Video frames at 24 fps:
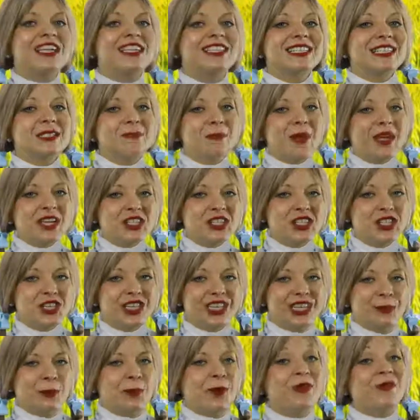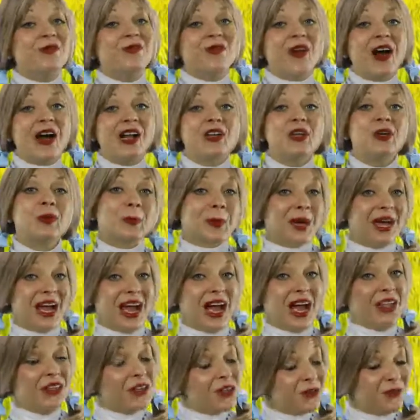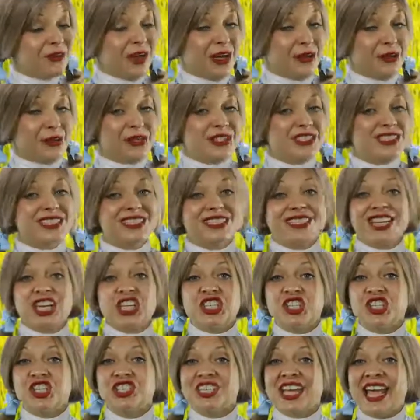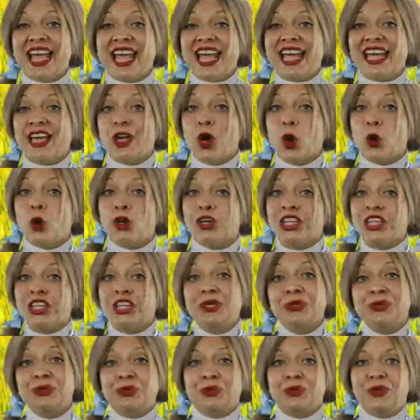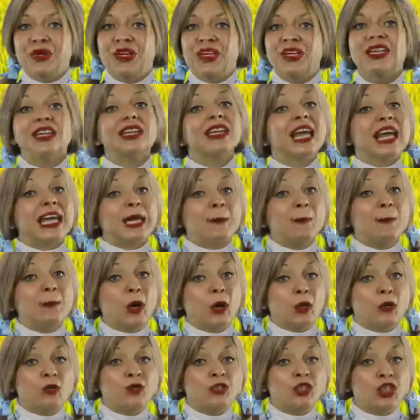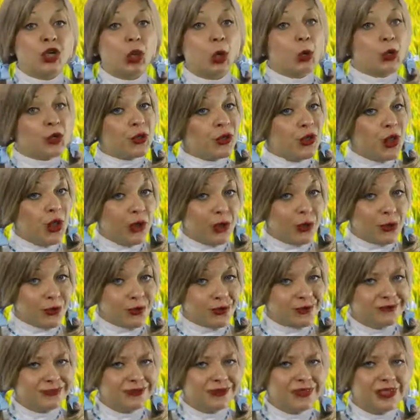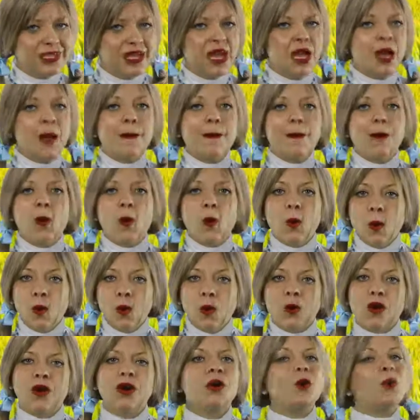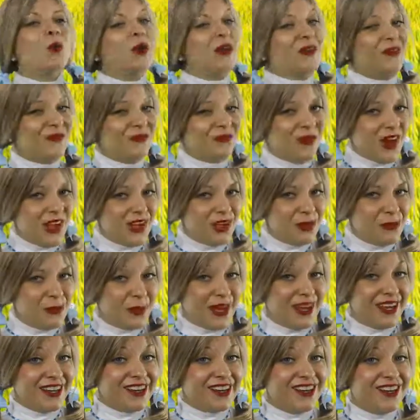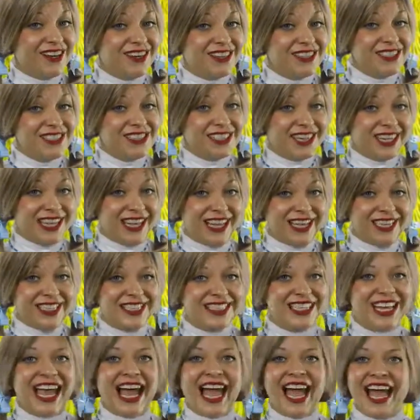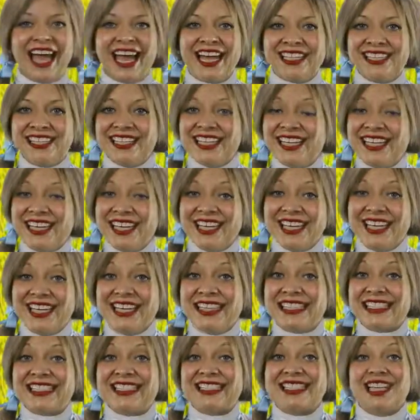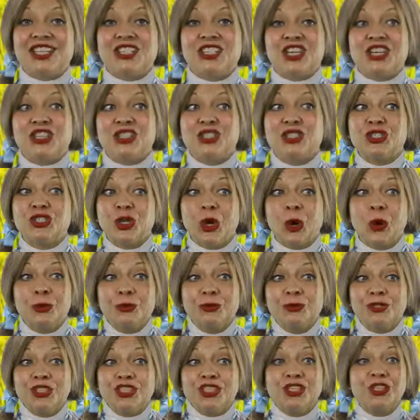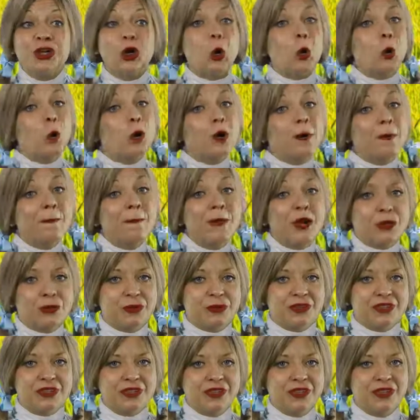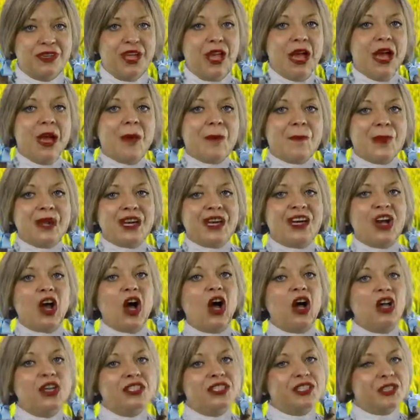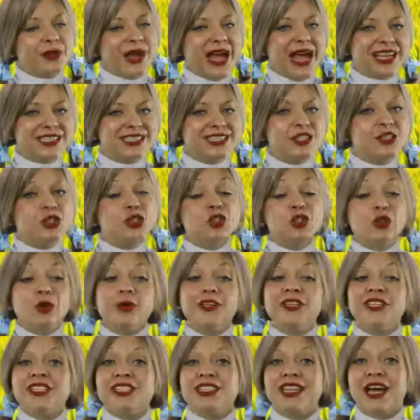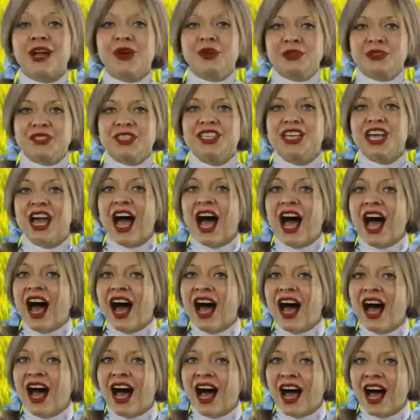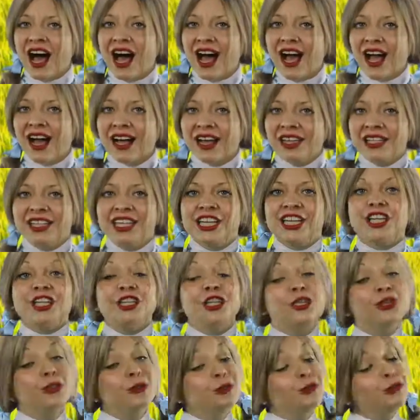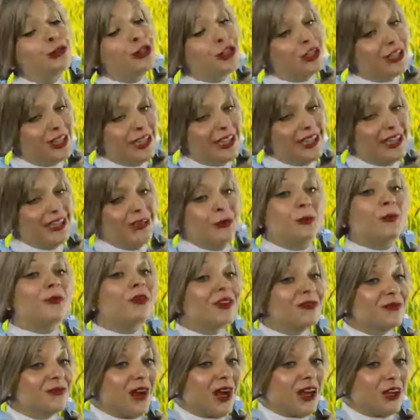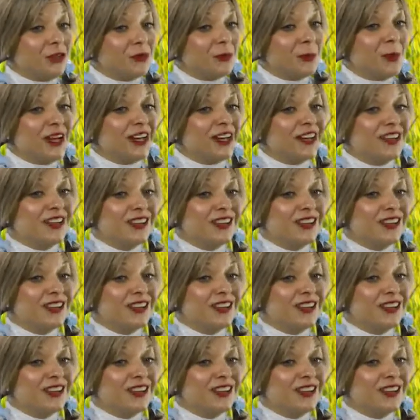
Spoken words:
especially when followed by other vowels such as A or U, like boat or though, or when followed by a consonant and an E, such as tote or moat. But it also has a short sound, ah, usually when followed by a